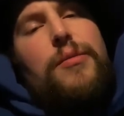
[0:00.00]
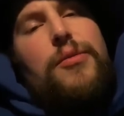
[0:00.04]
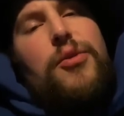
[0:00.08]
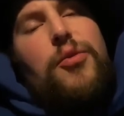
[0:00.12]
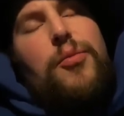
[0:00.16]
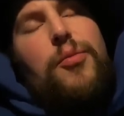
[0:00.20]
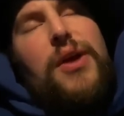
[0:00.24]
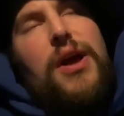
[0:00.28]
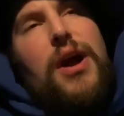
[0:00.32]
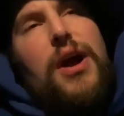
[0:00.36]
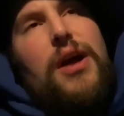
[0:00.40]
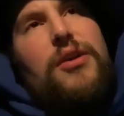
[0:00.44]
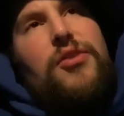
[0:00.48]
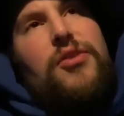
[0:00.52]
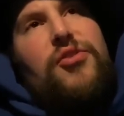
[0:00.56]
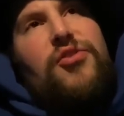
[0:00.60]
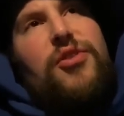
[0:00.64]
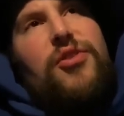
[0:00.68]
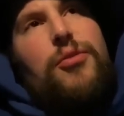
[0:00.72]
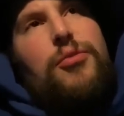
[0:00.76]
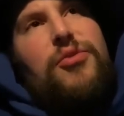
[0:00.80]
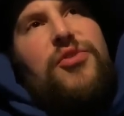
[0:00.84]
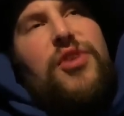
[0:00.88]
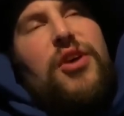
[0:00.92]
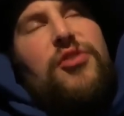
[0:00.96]
to be honest,
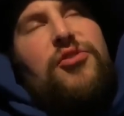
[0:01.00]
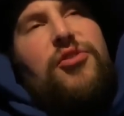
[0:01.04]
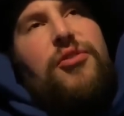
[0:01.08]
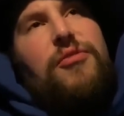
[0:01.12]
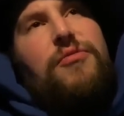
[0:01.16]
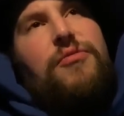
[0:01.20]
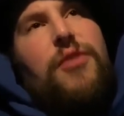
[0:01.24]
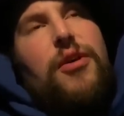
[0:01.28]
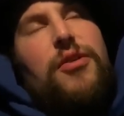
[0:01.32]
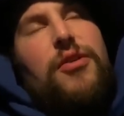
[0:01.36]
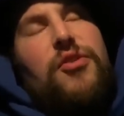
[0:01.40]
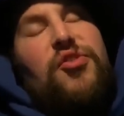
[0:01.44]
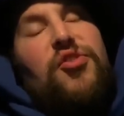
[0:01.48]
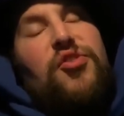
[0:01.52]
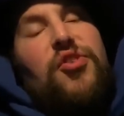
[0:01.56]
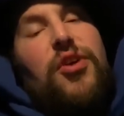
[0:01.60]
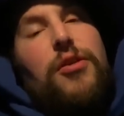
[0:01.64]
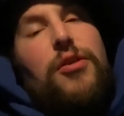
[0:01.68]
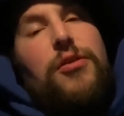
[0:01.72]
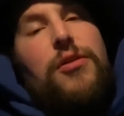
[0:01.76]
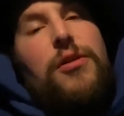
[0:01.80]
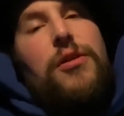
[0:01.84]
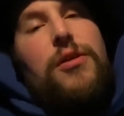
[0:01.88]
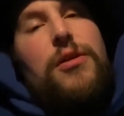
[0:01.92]
it was actually fun as hell.